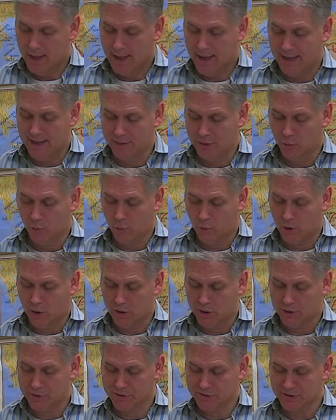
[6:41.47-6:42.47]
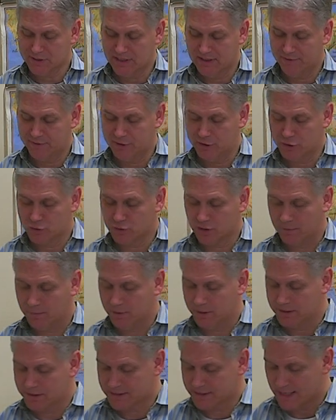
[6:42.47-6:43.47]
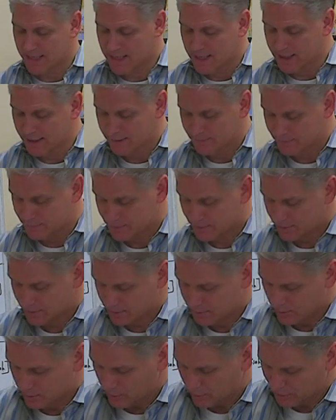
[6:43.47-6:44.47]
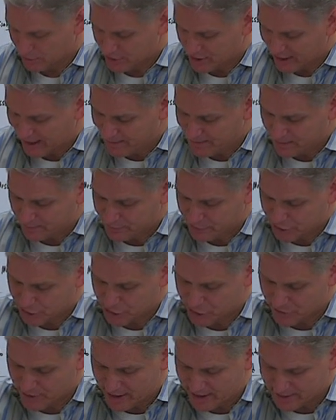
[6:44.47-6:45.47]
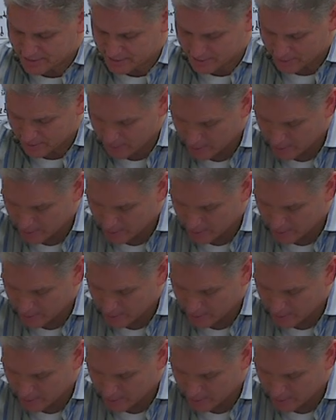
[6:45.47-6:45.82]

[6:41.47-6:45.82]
and the walls, even in troublous times, or in times of distress.